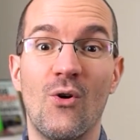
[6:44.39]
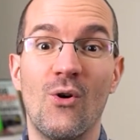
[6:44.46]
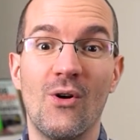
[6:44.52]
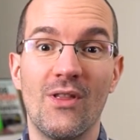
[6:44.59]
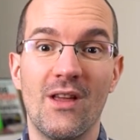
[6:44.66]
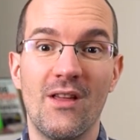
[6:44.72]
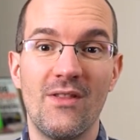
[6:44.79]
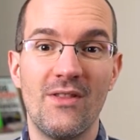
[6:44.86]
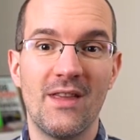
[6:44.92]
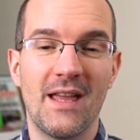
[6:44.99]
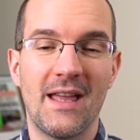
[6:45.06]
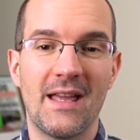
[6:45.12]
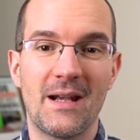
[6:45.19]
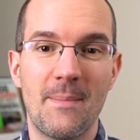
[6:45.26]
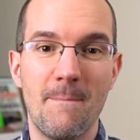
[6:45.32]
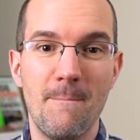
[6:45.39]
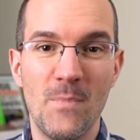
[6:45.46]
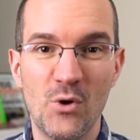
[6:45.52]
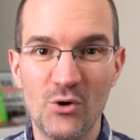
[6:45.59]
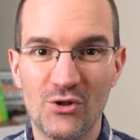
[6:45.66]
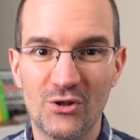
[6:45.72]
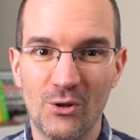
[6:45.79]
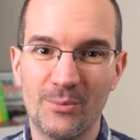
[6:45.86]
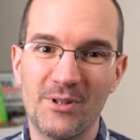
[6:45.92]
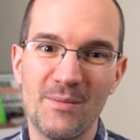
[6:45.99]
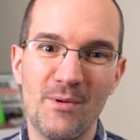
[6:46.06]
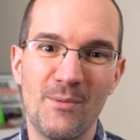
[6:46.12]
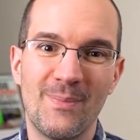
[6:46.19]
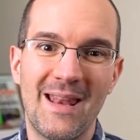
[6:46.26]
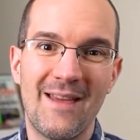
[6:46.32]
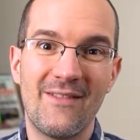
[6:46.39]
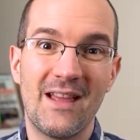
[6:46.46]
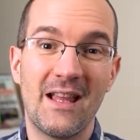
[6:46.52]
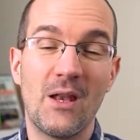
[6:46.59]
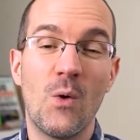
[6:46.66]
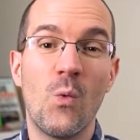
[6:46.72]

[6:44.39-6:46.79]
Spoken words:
on their most optimum level